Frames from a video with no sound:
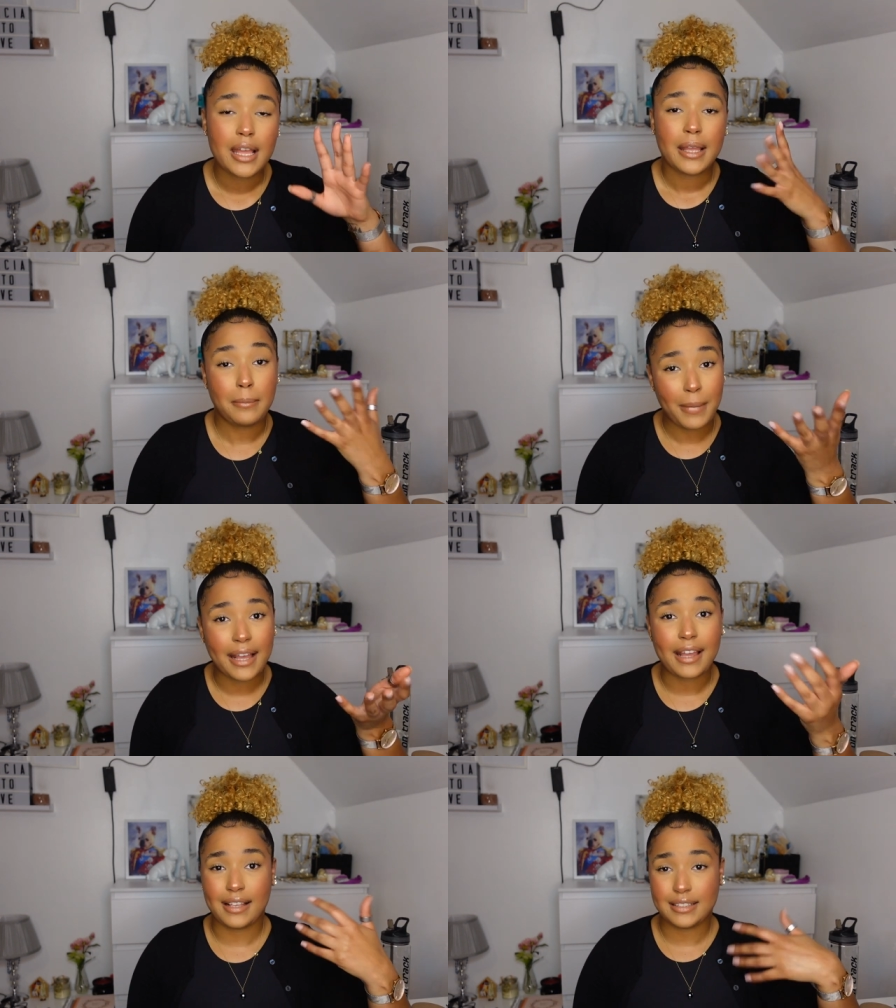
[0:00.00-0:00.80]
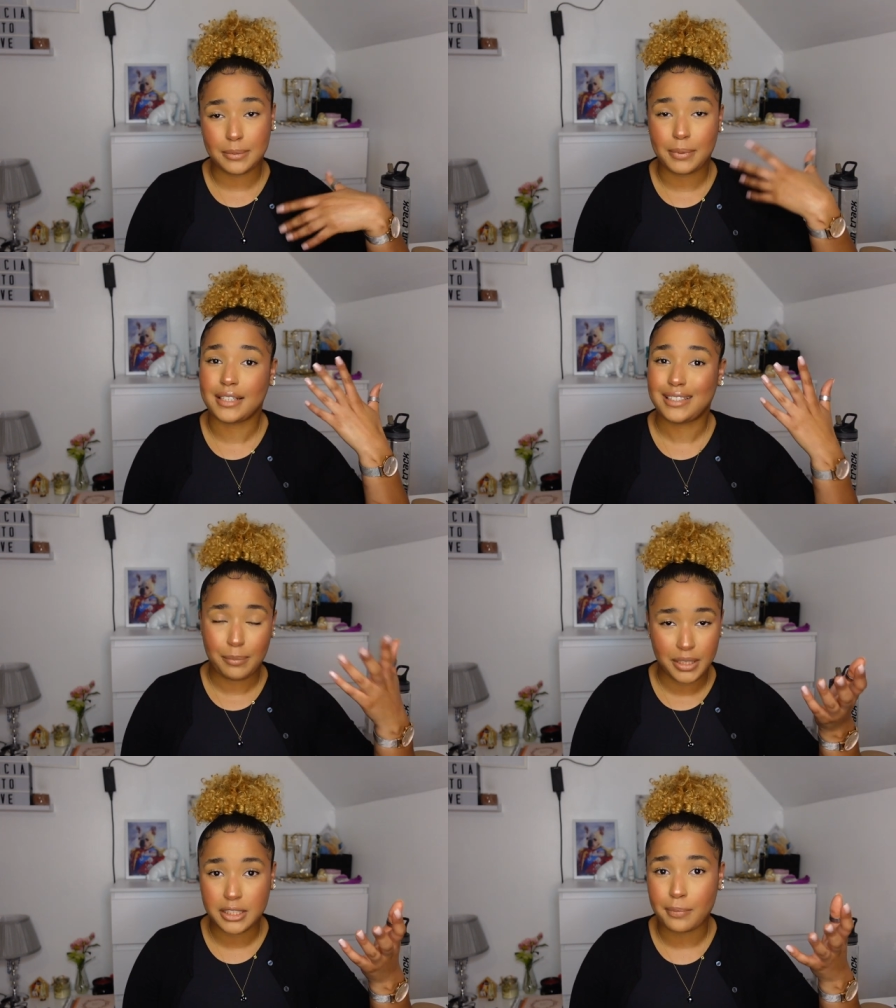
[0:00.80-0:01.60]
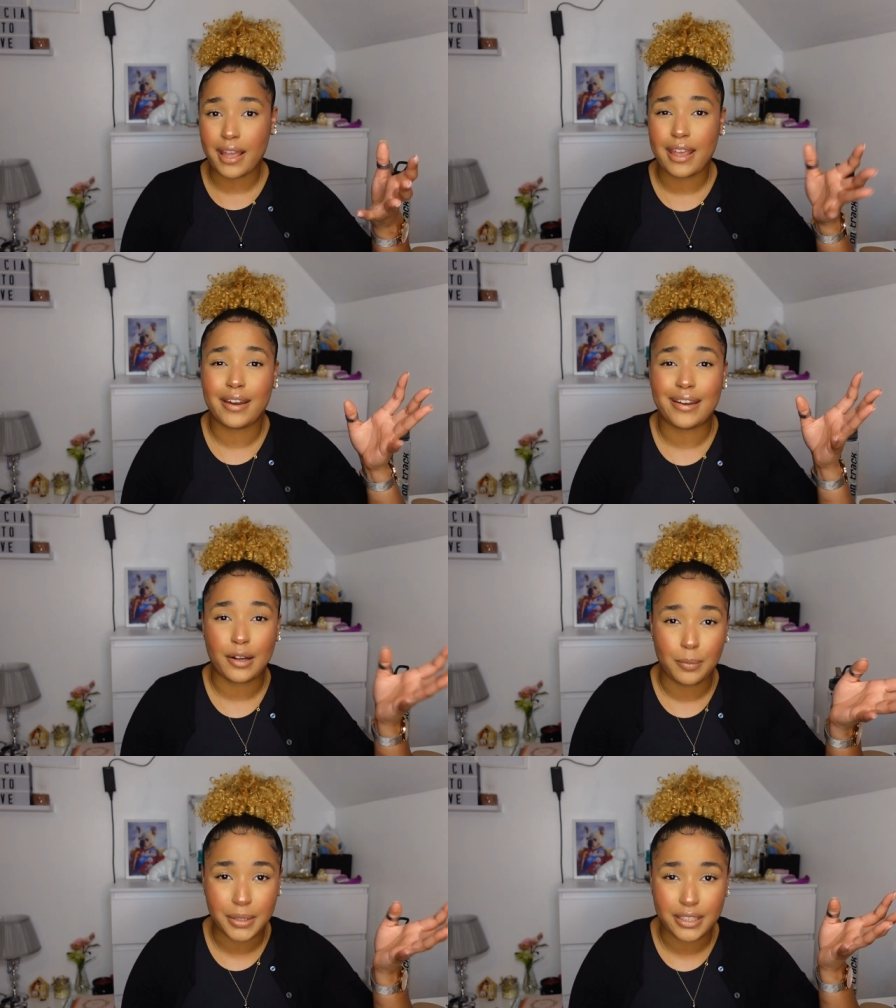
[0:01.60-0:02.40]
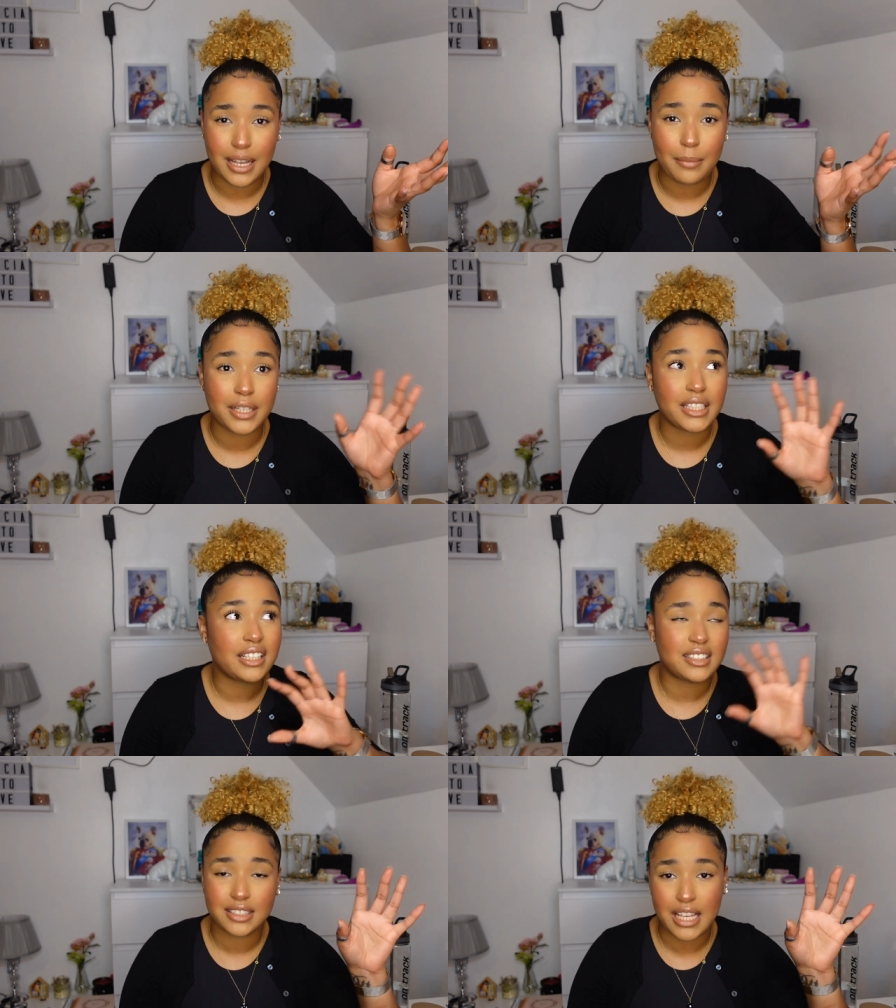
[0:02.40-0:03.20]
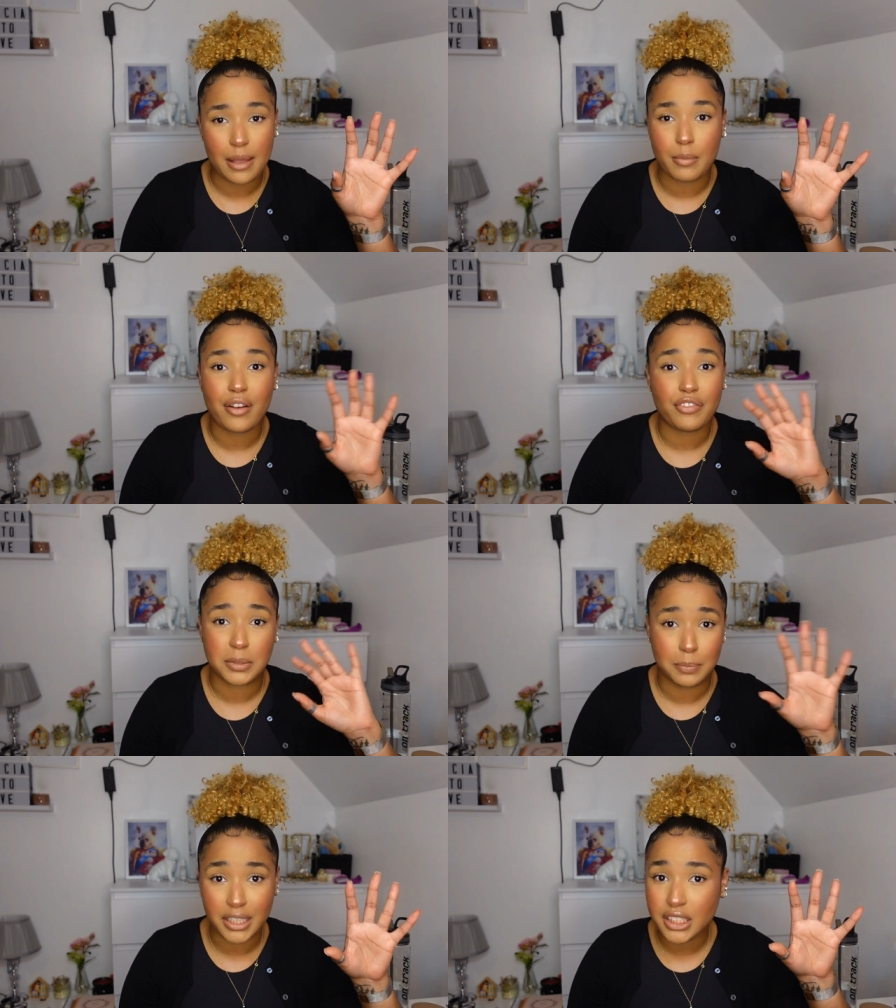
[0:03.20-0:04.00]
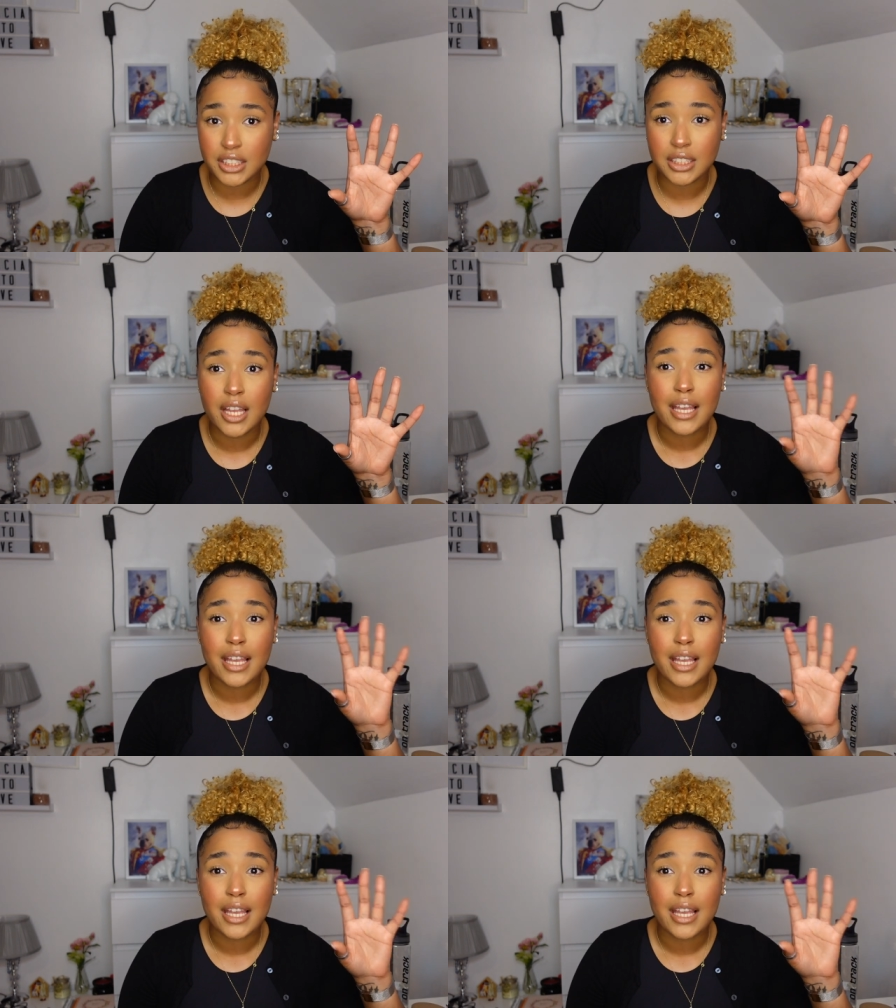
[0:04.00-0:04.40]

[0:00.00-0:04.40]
In my case, it's because I bleached my hair and I completely damaged. It's the same. Whether it's bleached,